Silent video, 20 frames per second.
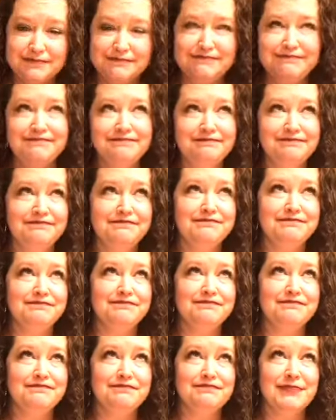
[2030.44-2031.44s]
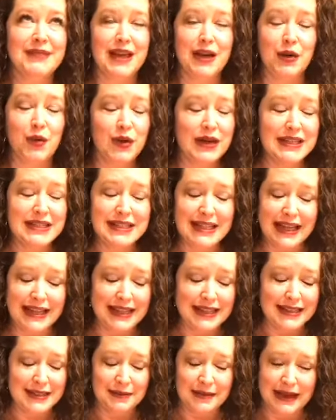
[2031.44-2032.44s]
I don't want to say
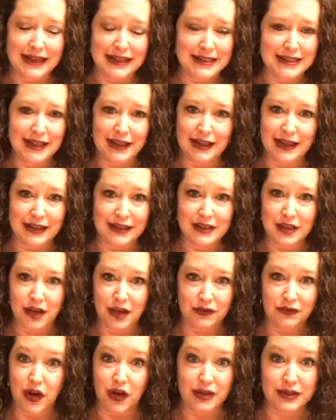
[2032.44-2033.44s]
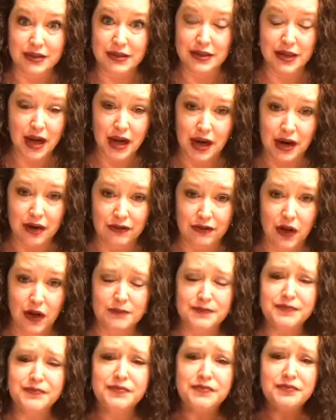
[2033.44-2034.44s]
this and make it sound like it's our fault because it's not our fault.
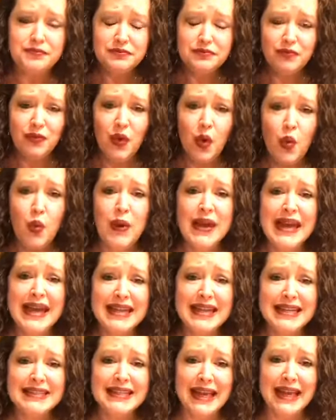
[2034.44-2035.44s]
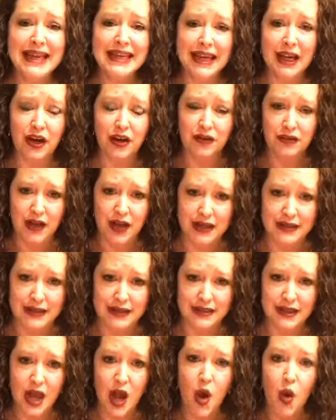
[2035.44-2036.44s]
We got to take care of
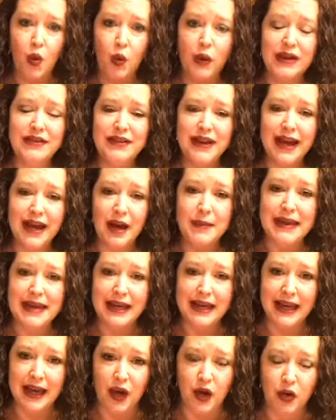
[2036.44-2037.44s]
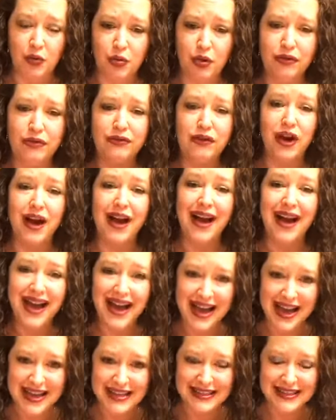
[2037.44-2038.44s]
us. We've got to be accountable for
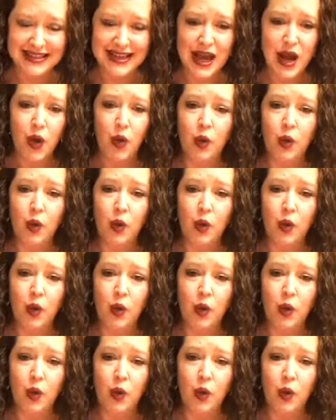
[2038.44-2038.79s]
us.